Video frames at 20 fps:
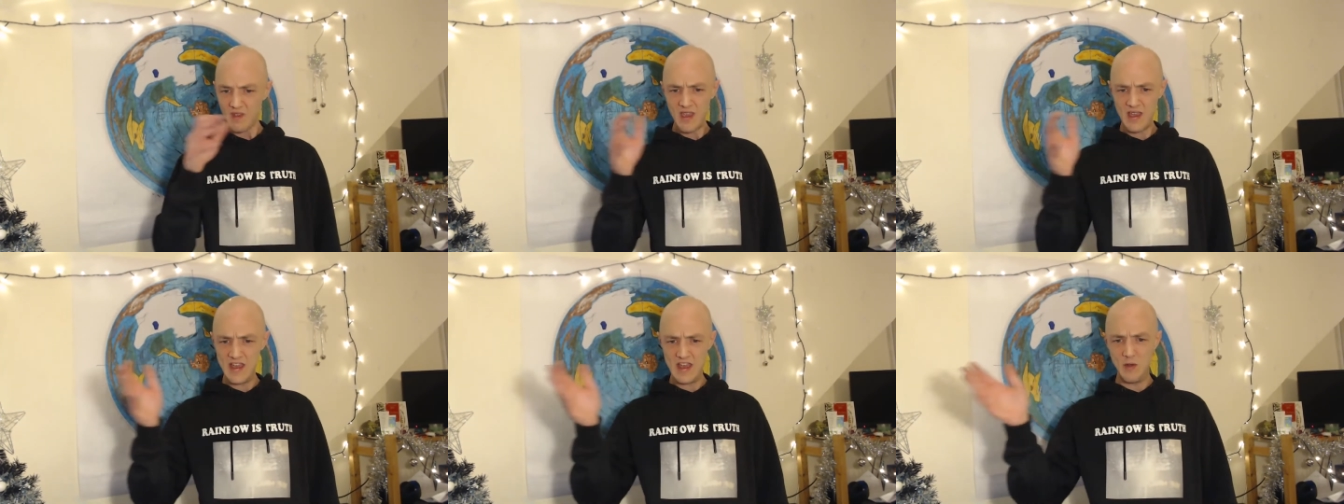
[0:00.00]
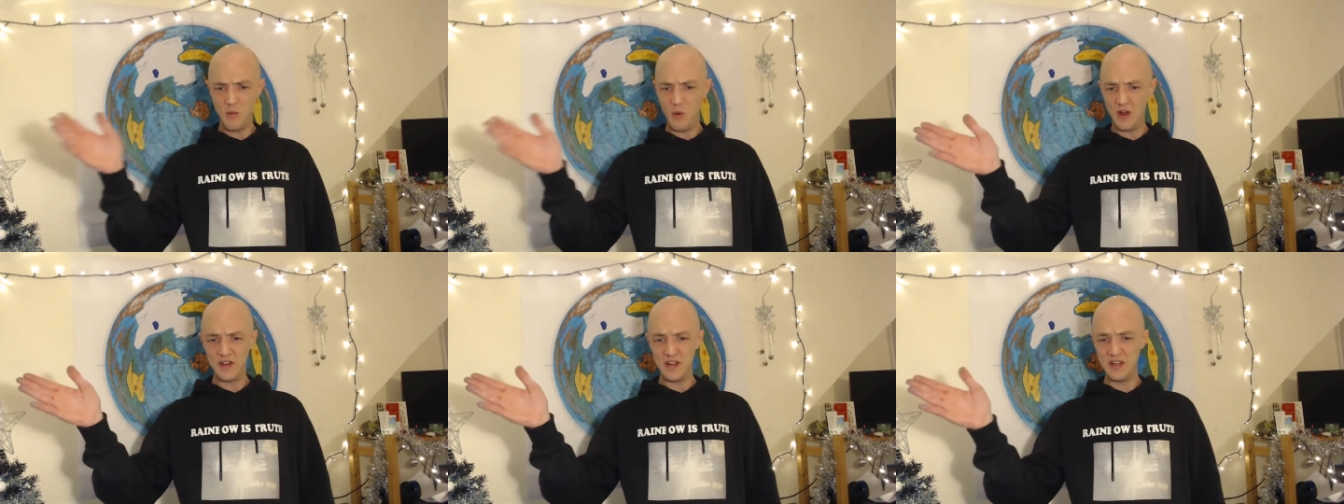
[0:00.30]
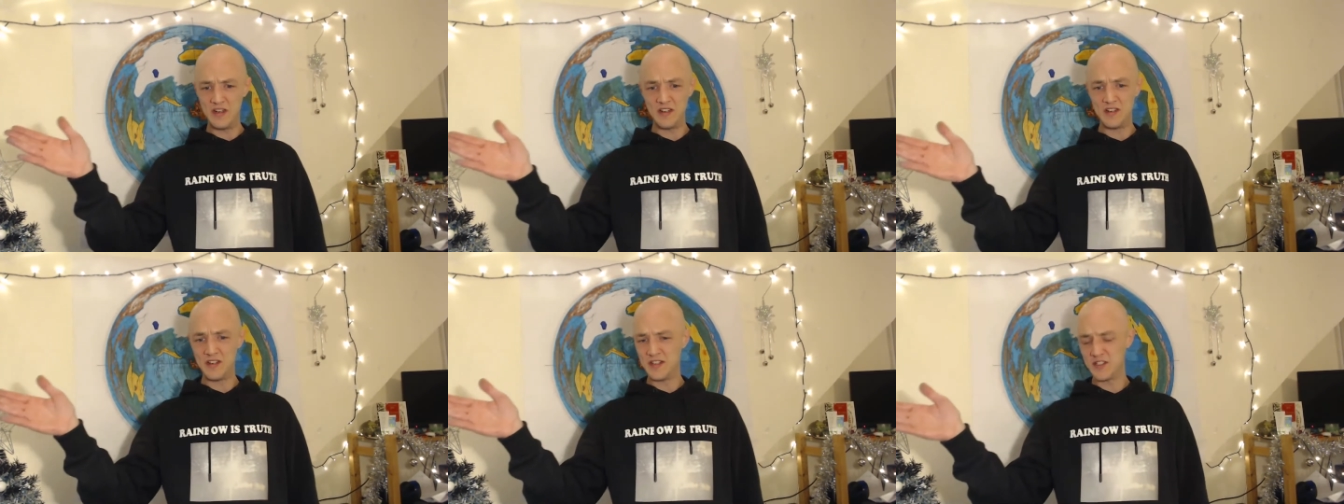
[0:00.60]
he
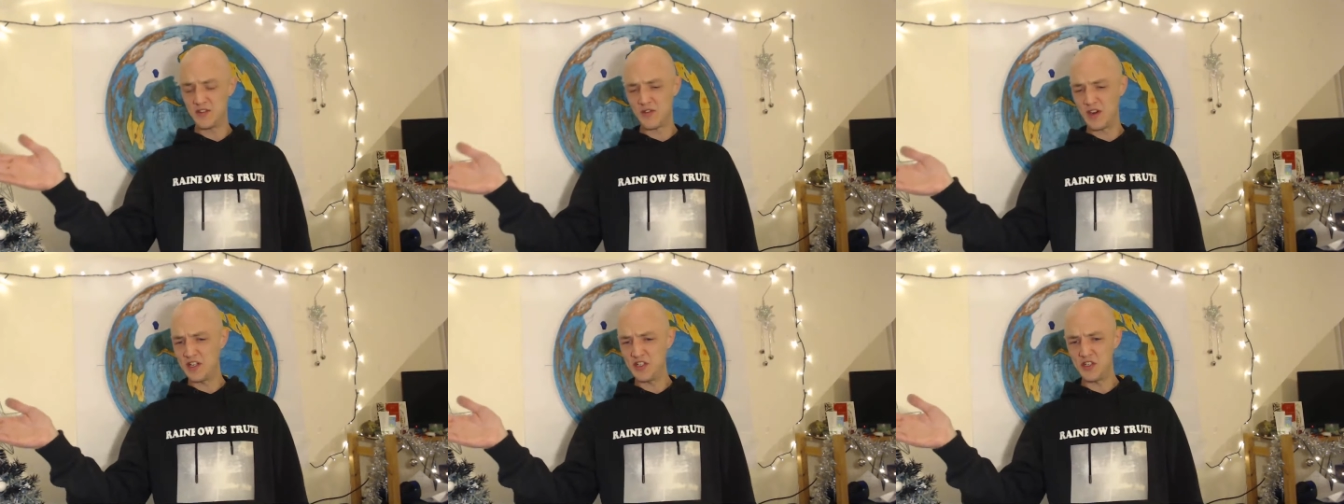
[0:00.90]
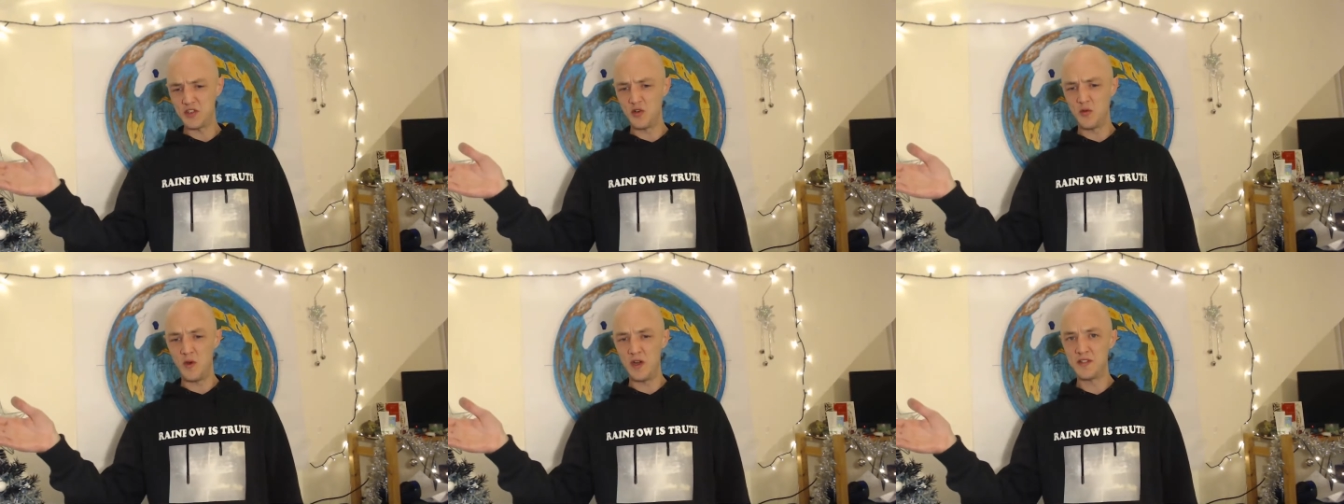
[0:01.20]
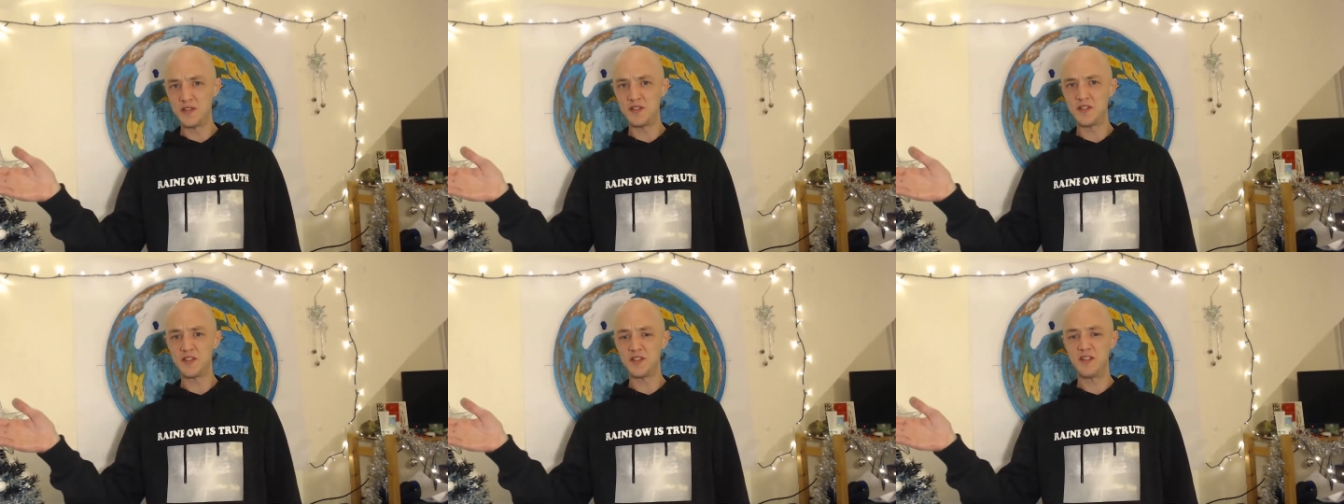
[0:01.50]
wanted in his original
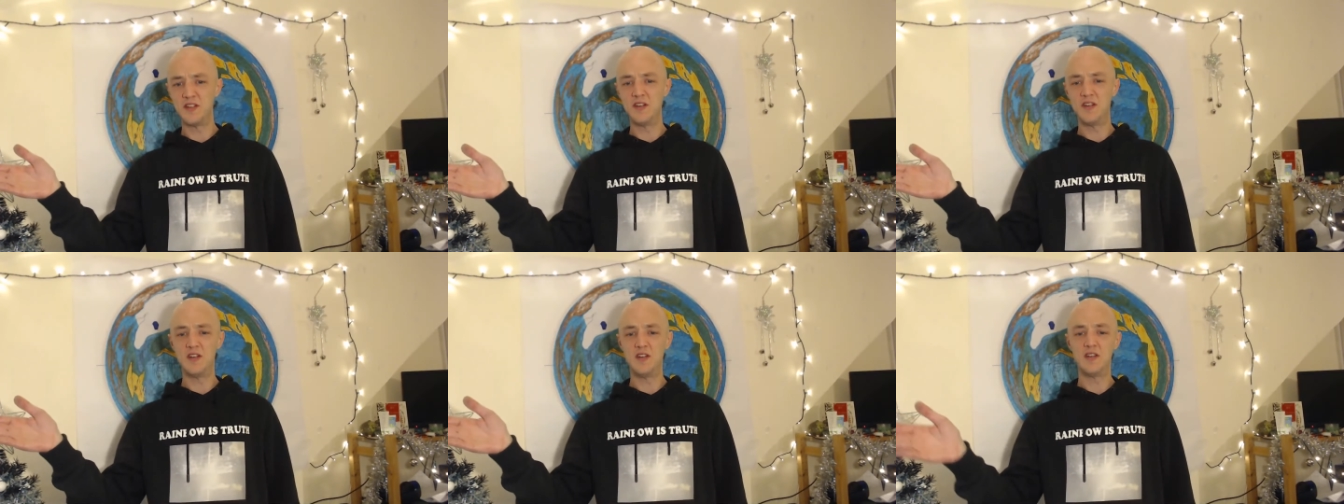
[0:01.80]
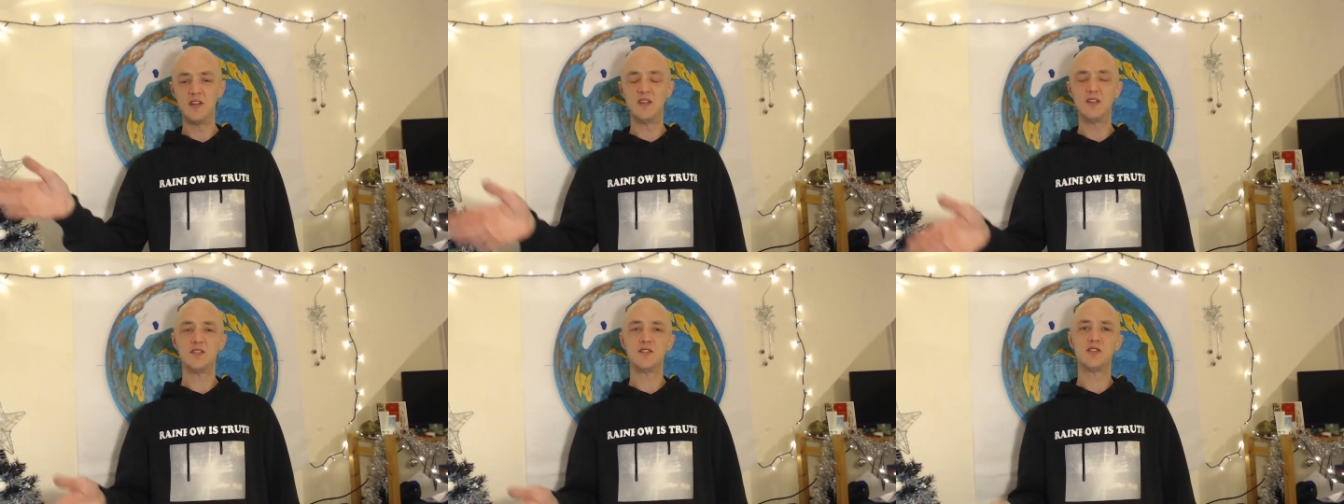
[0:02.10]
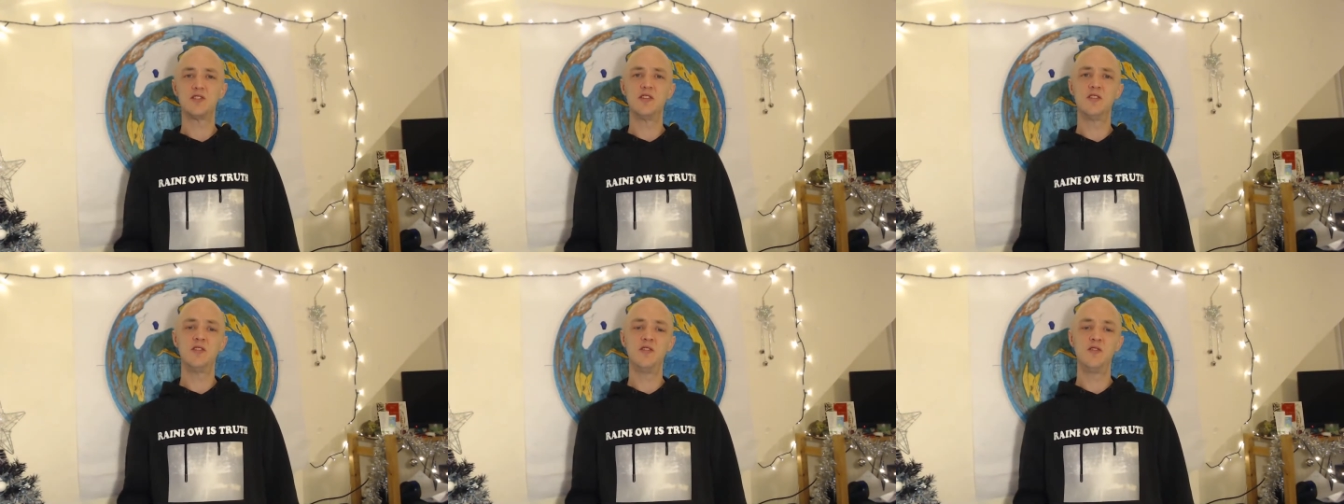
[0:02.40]
ones
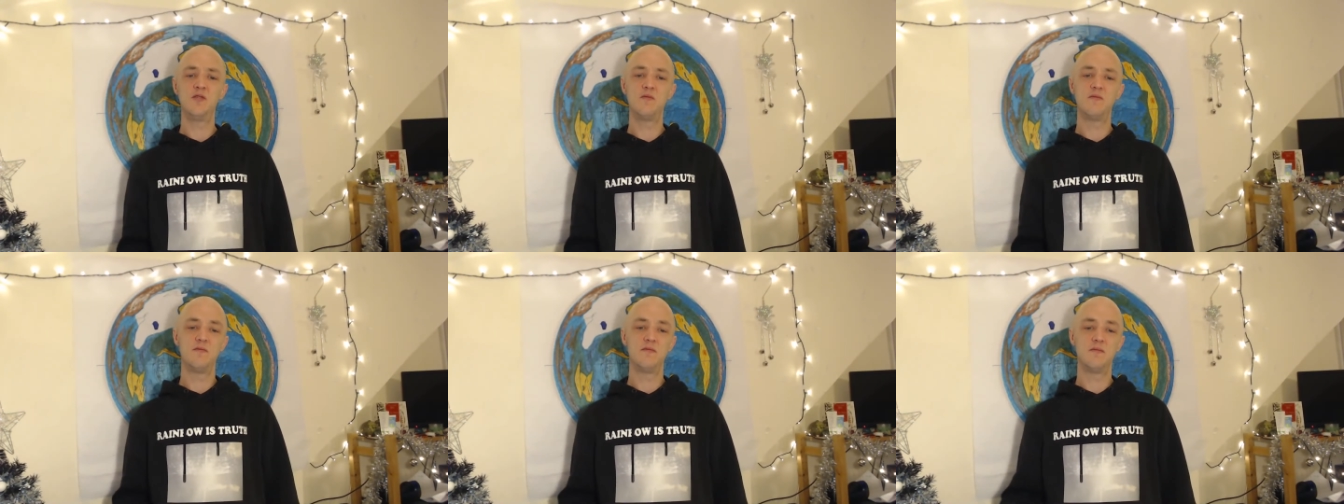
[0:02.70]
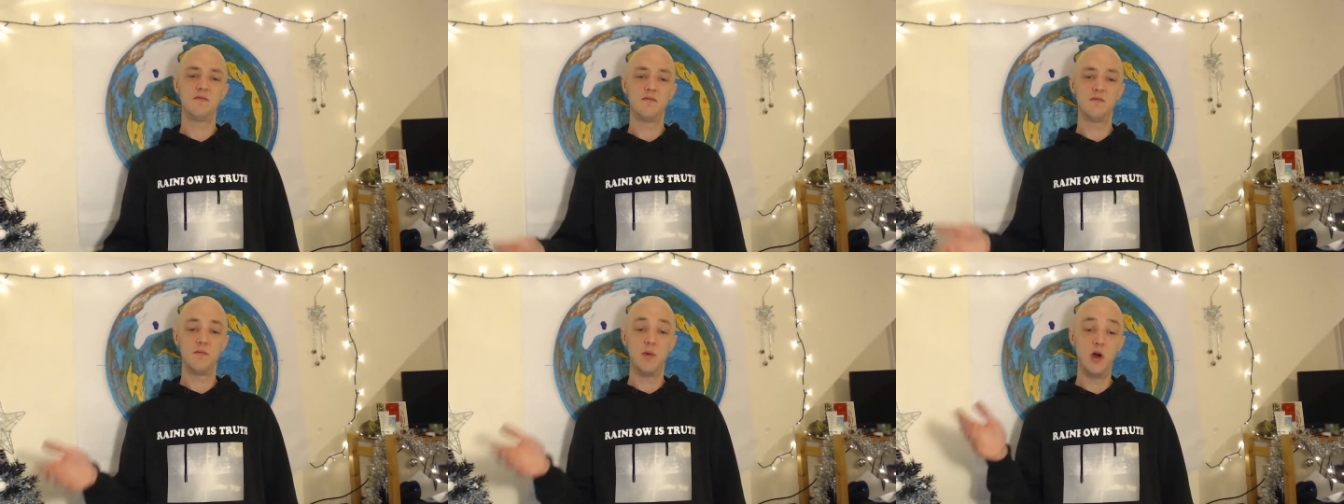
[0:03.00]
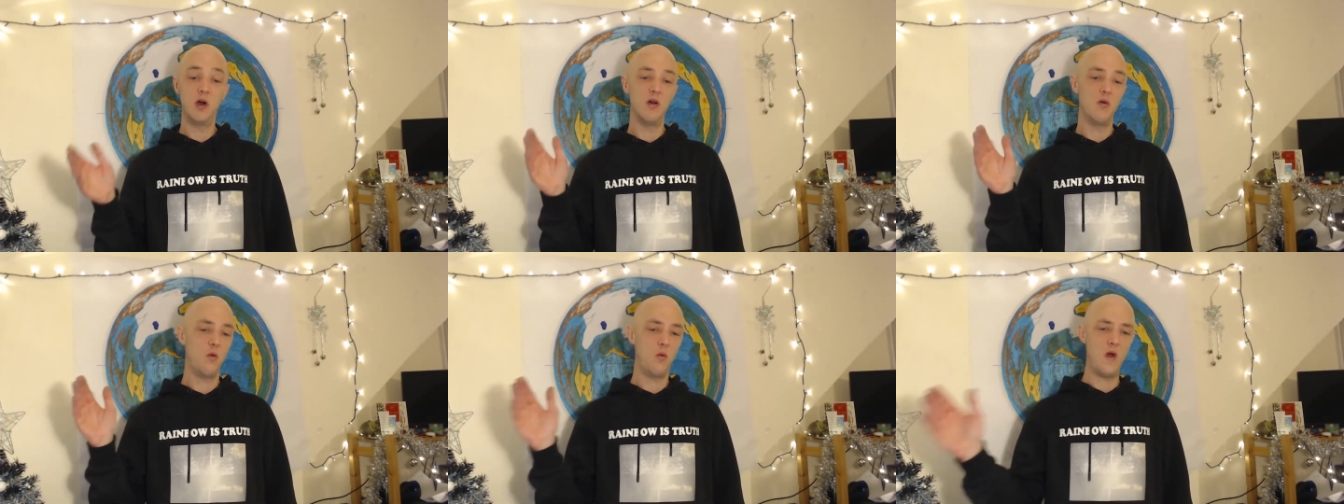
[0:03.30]
to
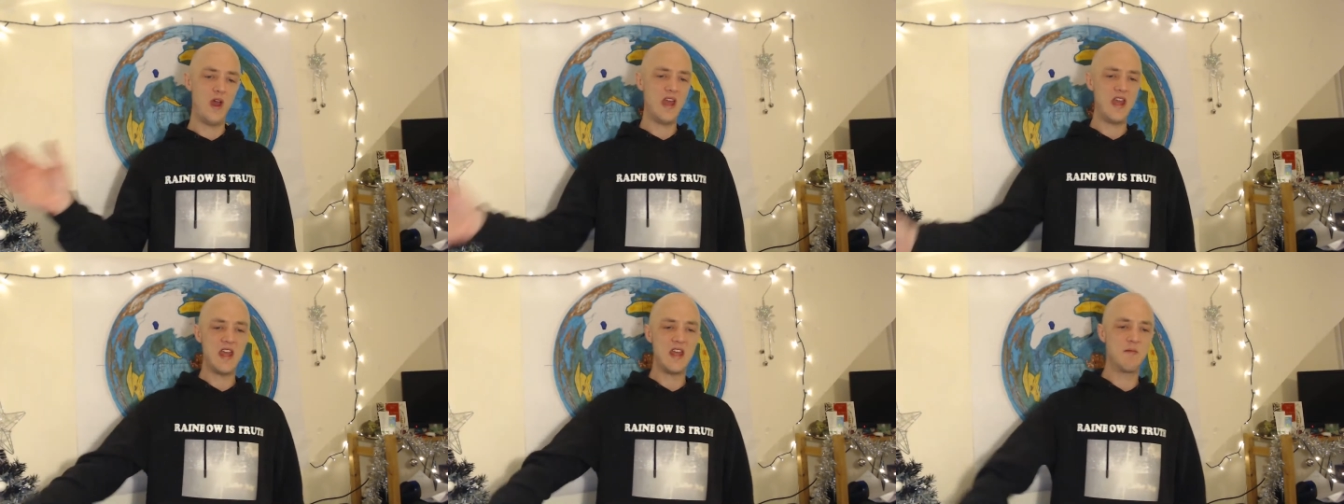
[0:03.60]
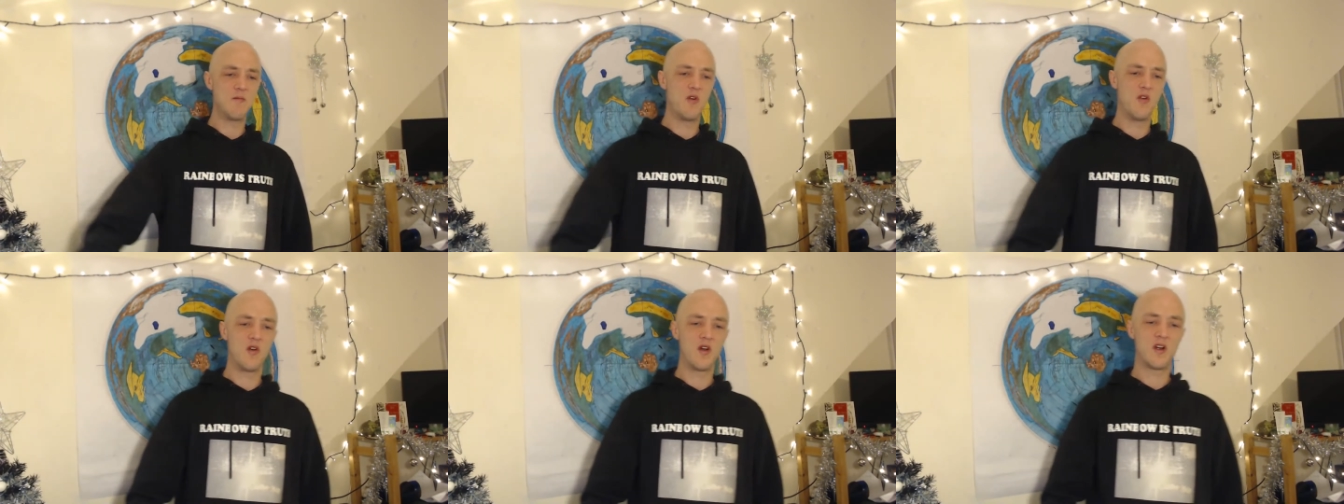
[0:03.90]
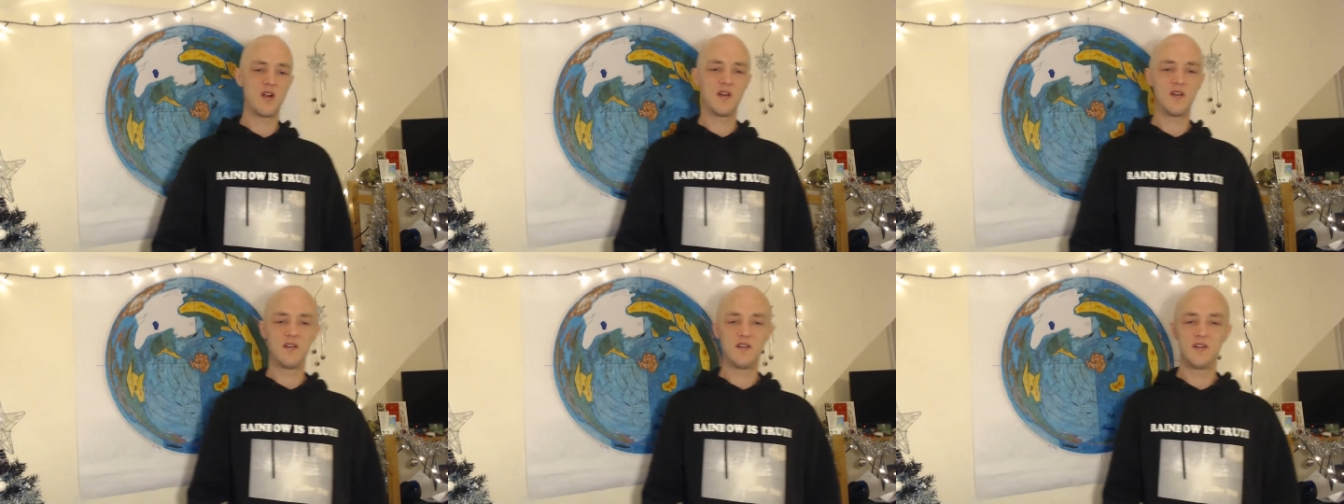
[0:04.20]
put way
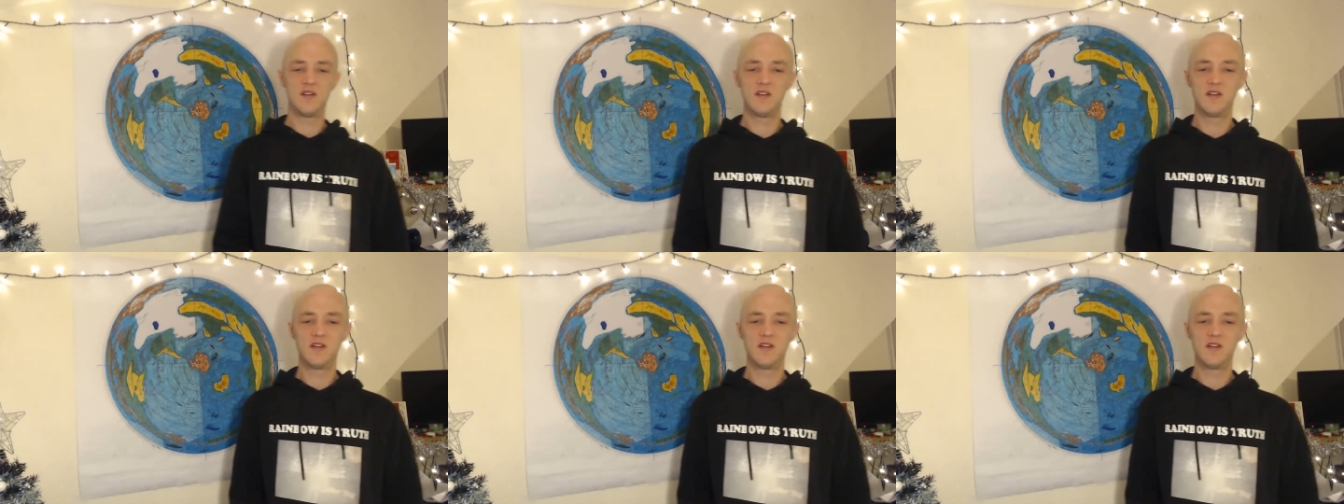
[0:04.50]
more,